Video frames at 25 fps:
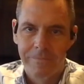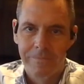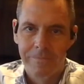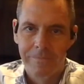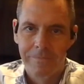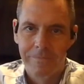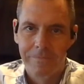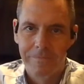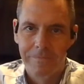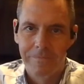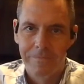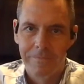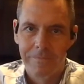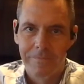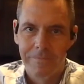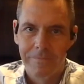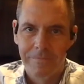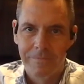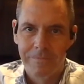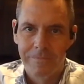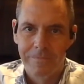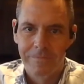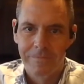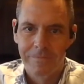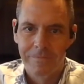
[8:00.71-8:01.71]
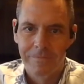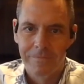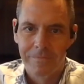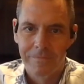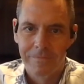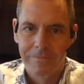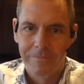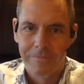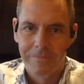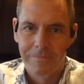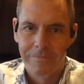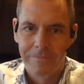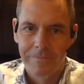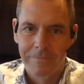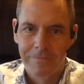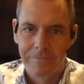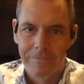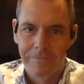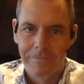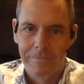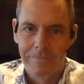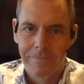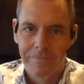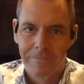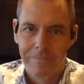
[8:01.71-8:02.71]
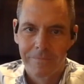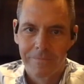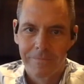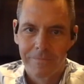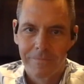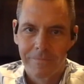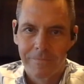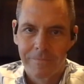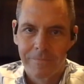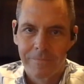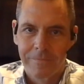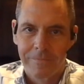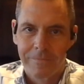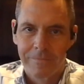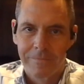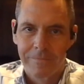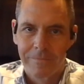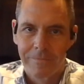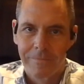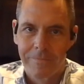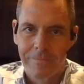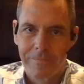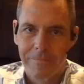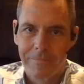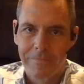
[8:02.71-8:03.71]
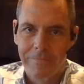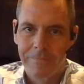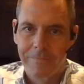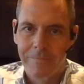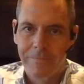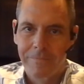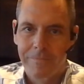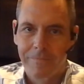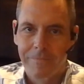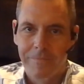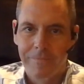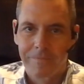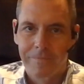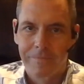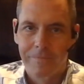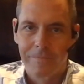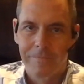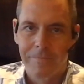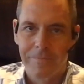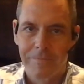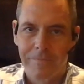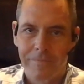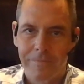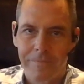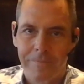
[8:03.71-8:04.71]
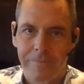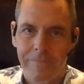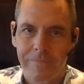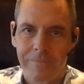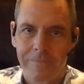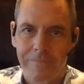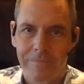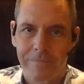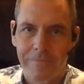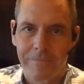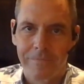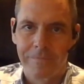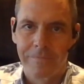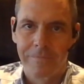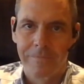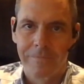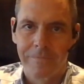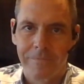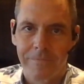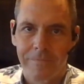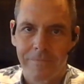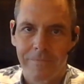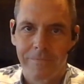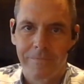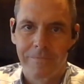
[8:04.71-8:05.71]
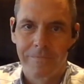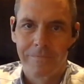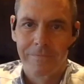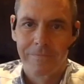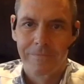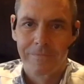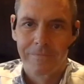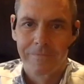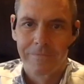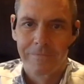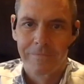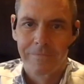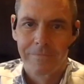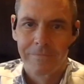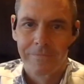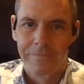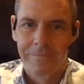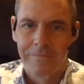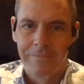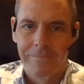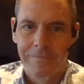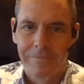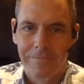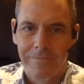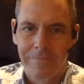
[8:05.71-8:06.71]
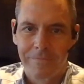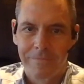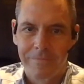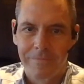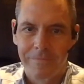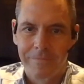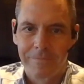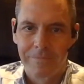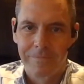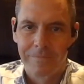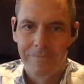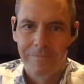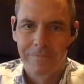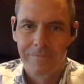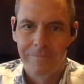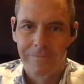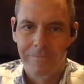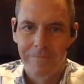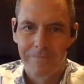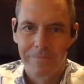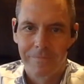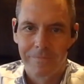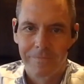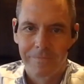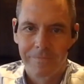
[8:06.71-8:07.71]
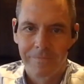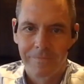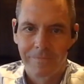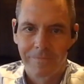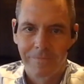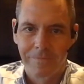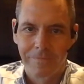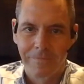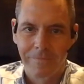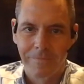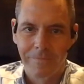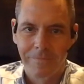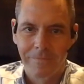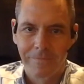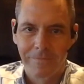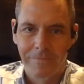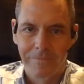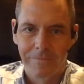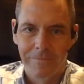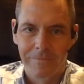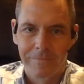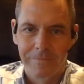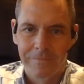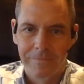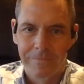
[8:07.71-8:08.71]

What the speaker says: [no speech]